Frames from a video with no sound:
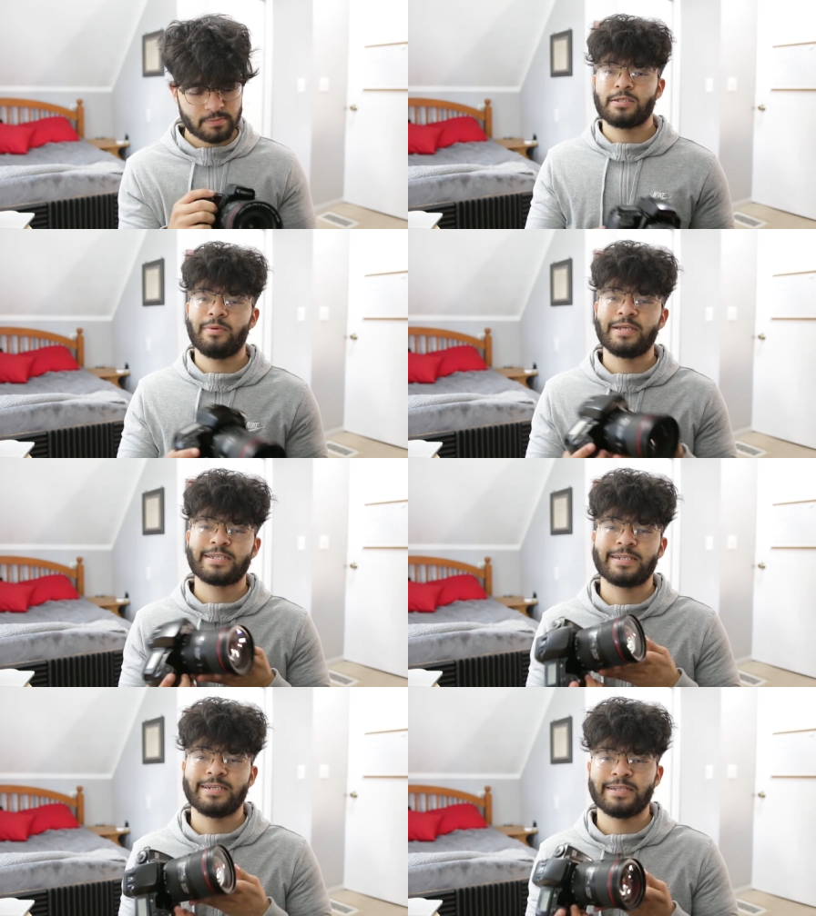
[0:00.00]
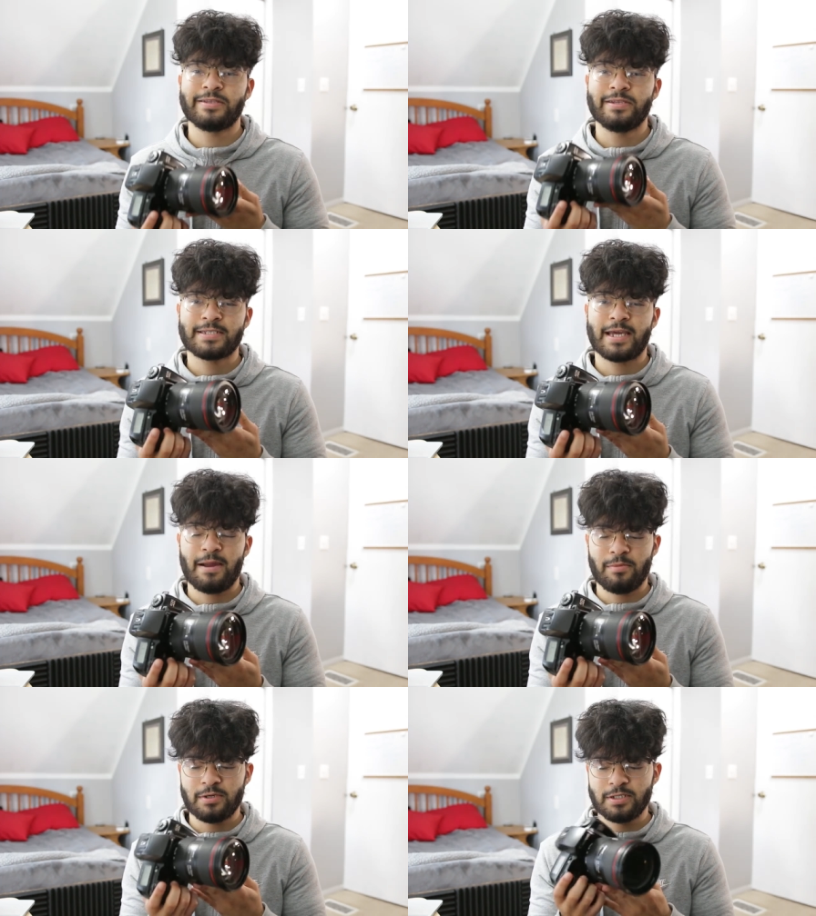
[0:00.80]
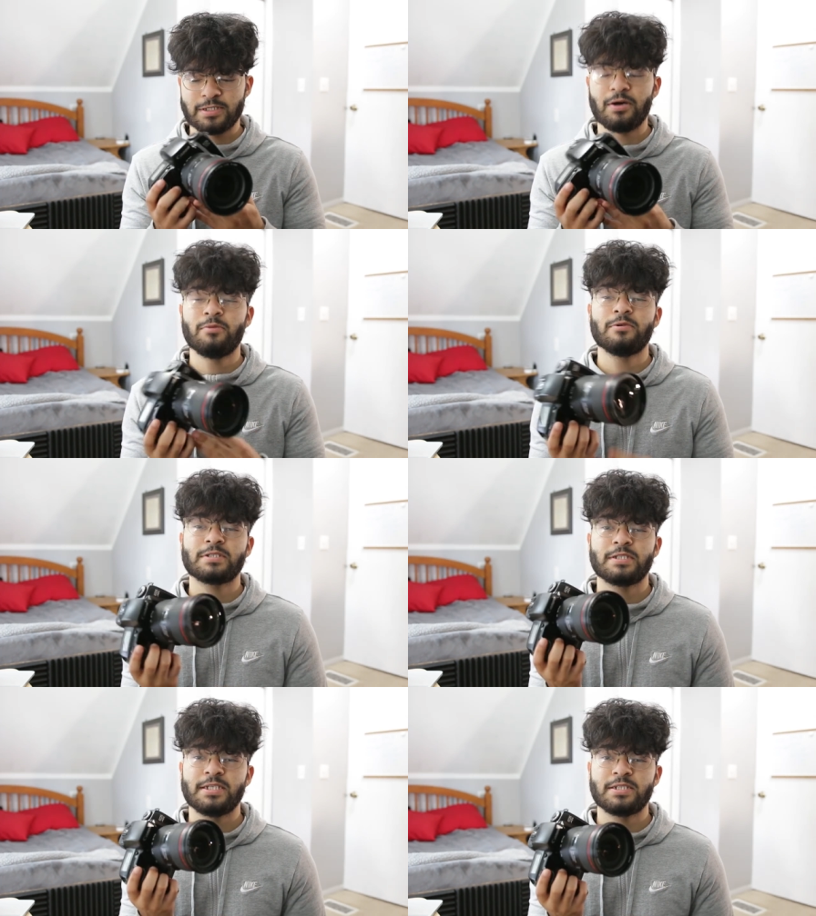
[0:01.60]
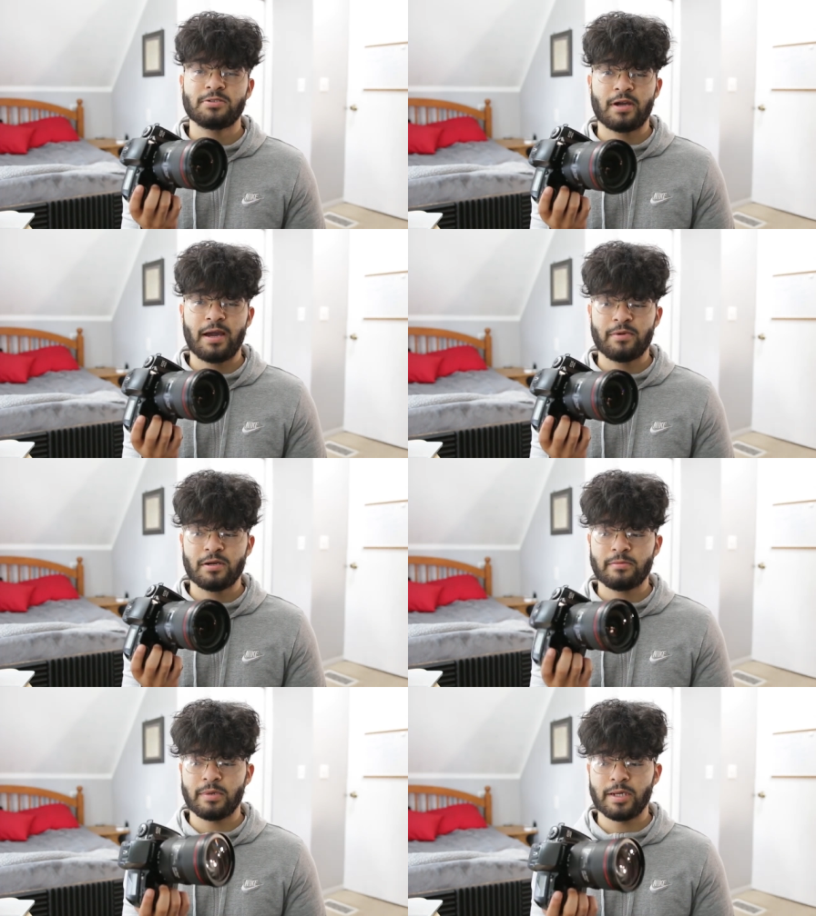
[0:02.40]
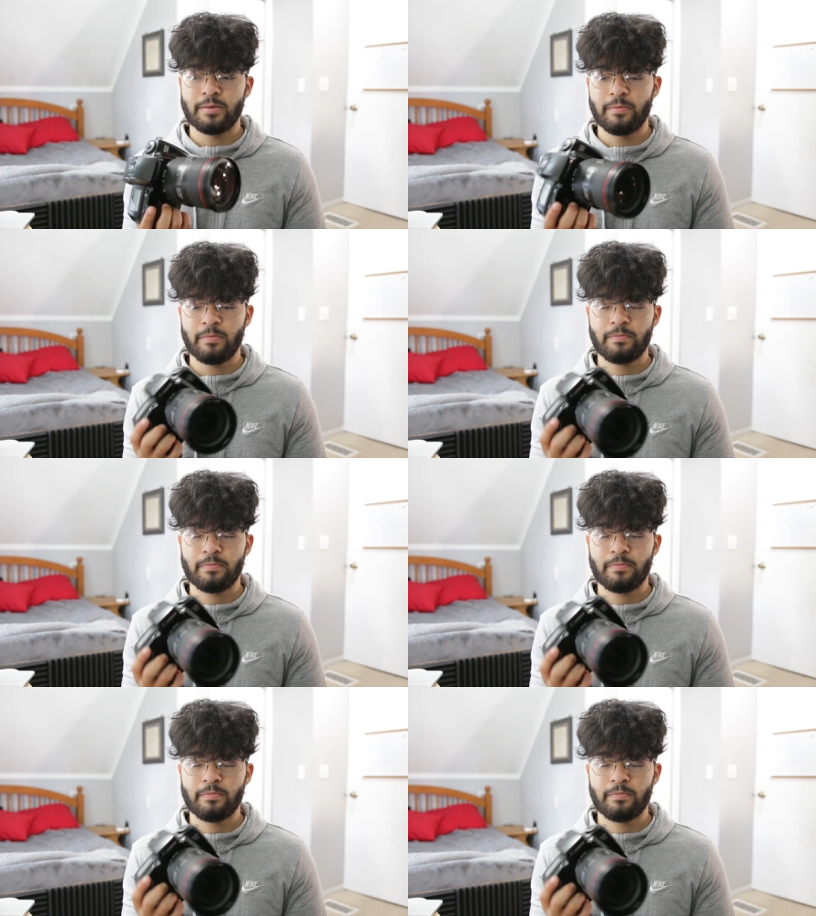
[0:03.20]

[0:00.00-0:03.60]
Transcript: So basically this camera is almost a digital camera, but